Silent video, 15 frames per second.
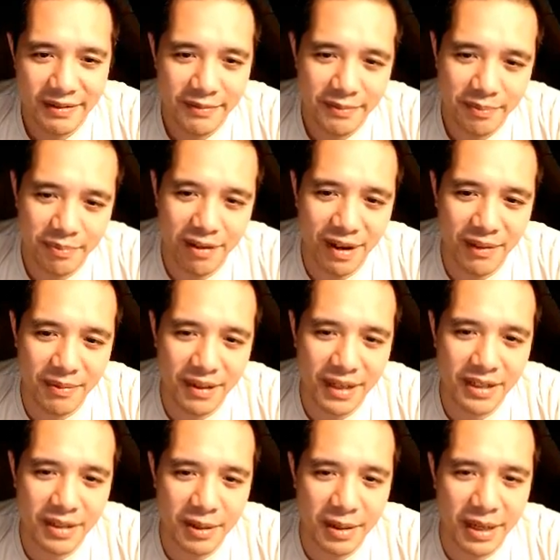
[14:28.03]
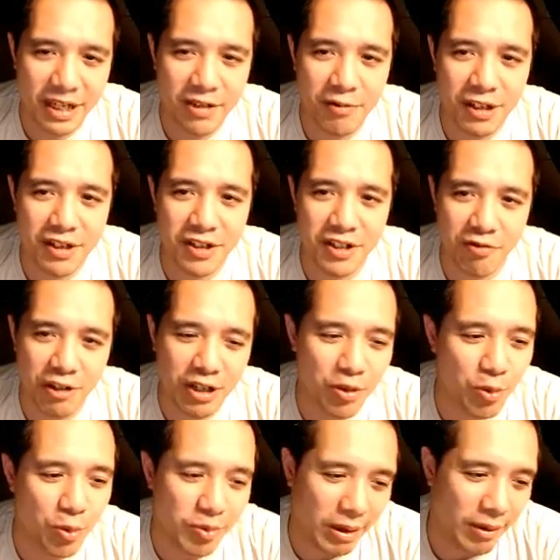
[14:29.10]
problem against Rika is Rika
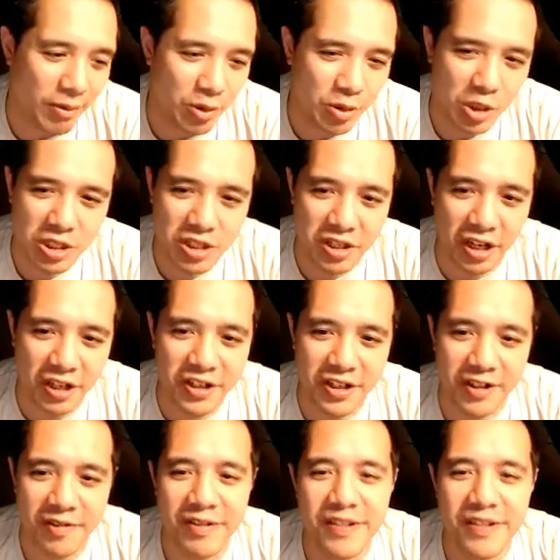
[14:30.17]
will just stun you.